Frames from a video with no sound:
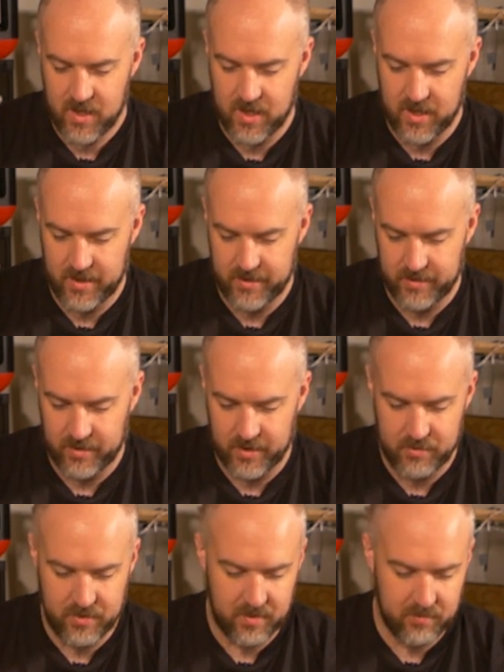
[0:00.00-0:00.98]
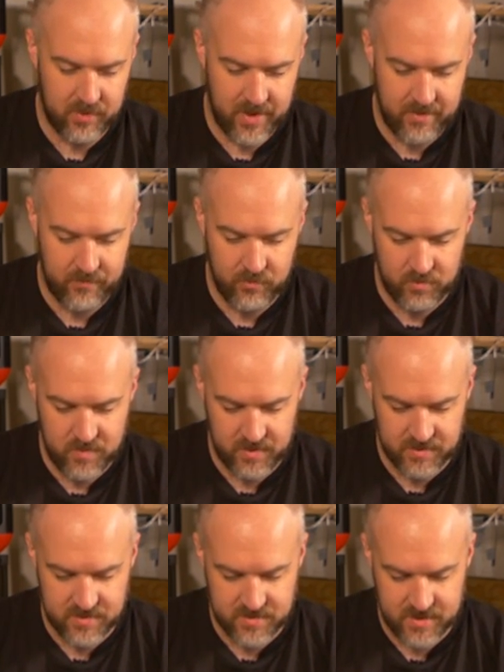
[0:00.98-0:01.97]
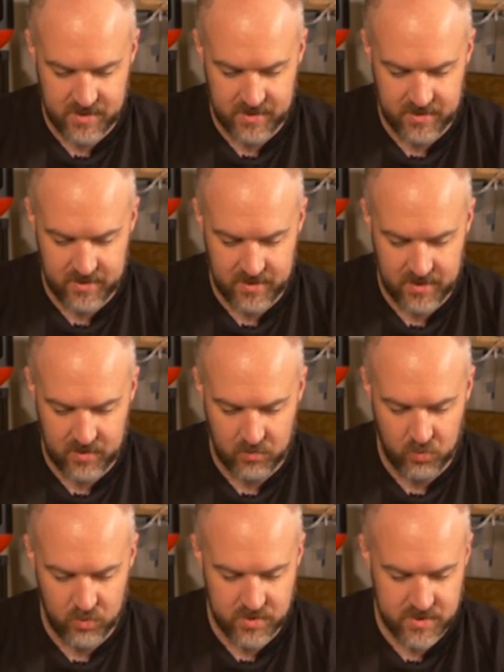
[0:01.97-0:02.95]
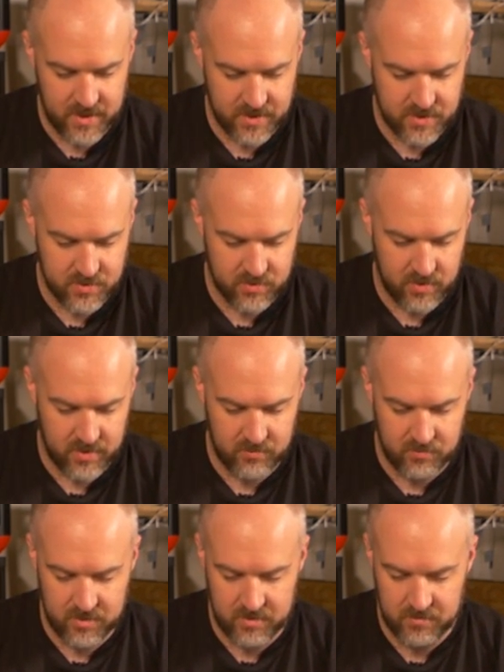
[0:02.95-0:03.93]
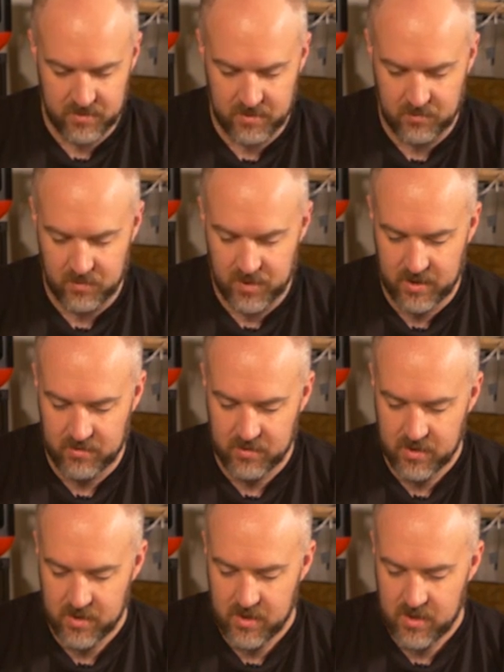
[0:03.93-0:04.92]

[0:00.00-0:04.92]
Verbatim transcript: Uh, the loading platform, you can see the uh, wood texture on it really, really well.